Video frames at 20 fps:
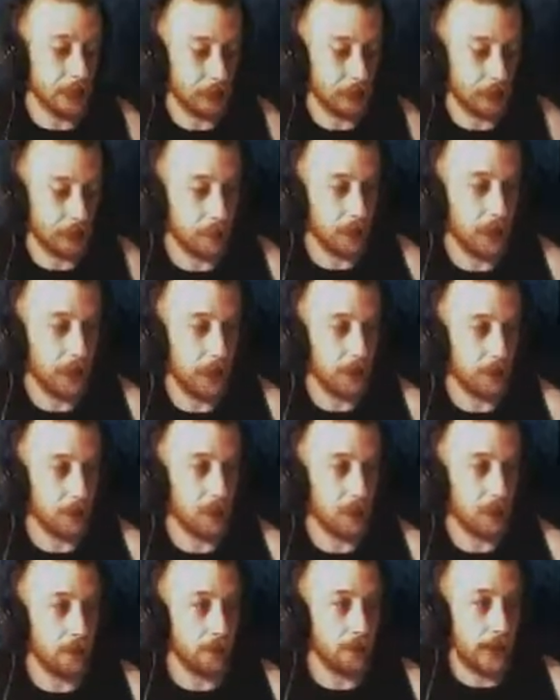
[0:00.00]
So when they go
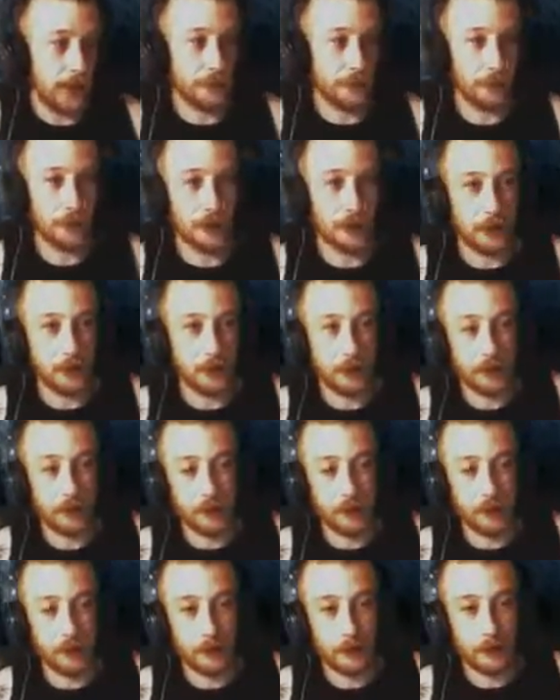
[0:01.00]
all vampire
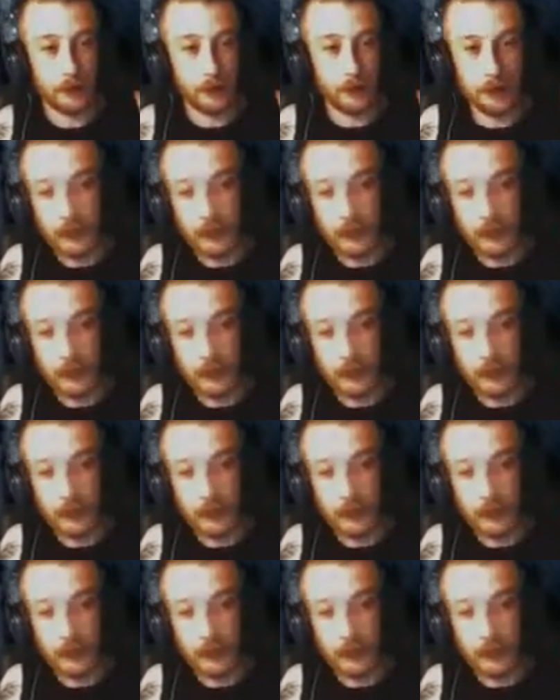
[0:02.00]
style,